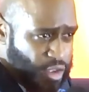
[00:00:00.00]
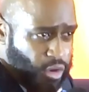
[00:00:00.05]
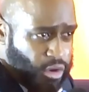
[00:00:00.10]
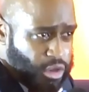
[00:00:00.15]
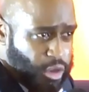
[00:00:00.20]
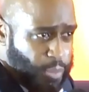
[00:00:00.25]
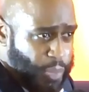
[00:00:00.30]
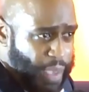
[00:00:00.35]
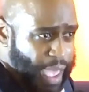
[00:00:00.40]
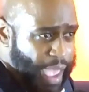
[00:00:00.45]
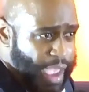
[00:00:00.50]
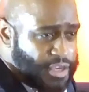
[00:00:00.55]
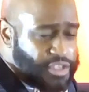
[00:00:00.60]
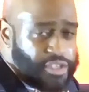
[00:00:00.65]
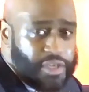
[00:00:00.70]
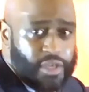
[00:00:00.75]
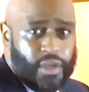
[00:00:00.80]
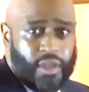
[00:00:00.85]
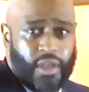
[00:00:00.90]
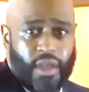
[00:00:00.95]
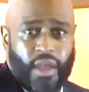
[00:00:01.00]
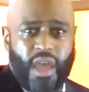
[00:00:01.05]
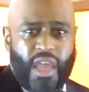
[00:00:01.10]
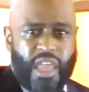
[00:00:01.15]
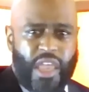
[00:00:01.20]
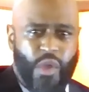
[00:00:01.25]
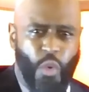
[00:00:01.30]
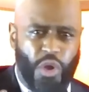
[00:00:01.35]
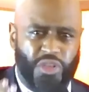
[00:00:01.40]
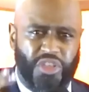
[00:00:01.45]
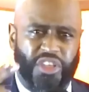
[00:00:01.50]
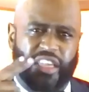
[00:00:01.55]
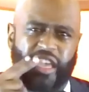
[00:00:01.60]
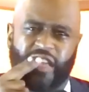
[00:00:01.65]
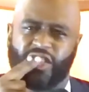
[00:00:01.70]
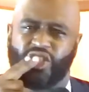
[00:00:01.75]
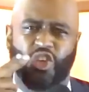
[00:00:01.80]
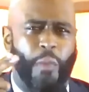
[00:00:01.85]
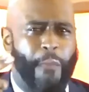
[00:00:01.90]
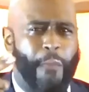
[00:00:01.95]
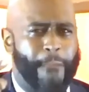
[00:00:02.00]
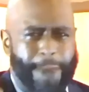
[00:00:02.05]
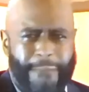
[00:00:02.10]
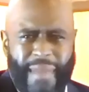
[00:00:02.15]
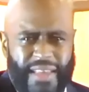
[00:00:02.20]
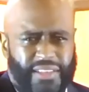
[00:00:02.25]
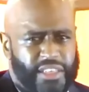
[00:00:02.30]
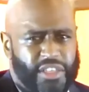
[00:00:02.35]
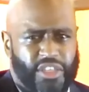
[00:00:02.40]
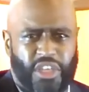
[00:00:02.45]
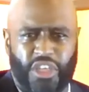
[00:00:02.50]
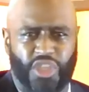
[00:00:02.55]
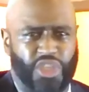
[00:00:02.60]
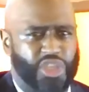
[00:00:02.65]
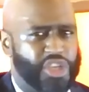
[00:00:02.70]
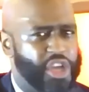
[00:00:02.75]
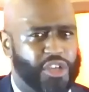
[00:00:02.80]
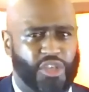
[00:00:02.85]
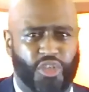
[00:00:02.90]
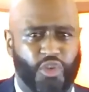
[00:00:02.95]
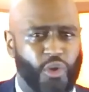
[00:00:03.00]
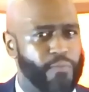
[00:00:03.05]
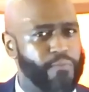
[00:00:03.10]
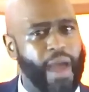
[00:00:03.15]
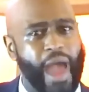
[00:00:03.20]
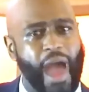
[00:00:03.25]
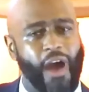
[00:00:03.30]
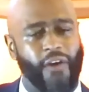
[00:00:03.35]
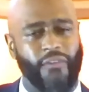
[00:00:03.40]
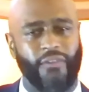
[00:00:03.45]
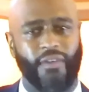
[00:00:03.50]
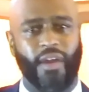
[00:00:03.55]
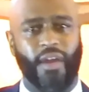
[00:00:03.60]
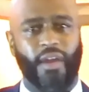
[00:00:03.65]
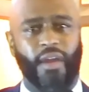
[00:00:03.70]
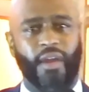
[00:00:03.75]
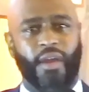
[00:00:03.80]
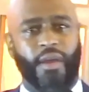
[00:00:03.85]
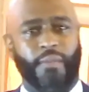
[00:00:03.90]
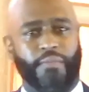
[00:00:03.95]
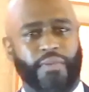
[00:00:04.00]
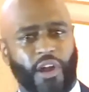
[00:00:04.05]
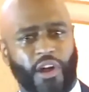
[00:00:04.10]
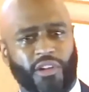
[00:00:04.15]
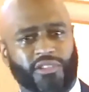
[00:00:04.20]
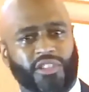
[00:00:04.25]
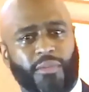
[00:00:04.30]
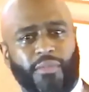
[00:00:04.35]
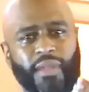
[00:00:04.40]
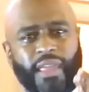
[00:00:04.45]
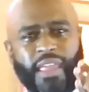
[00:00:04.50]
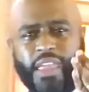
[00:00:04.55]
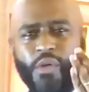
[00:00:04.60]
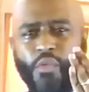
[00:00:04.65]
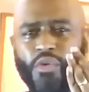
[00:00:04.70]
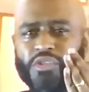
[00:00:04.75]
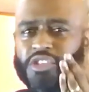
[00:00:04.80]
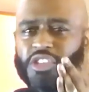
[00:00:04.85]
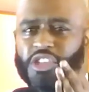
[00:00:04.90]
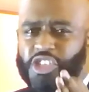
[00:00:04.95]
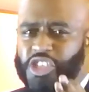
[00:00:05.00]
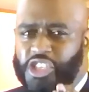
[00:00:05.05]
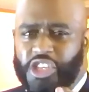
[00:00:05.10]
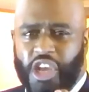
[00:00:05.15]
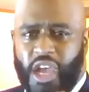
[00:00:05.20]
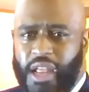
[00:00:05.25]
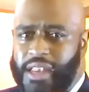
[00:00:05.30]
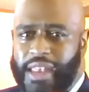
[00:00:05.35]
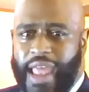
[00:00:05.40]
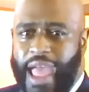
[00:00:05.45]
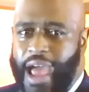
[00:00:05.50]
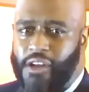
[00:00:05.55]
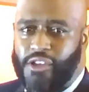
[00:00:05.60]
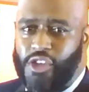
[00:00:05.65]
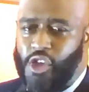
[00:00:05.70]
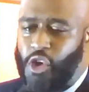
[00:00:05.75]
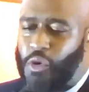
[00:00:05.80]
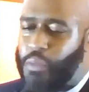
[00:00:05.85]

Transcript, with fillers: zeal or your passion. He wants to get your message and shut your mouth. But ultimately, he wants to shut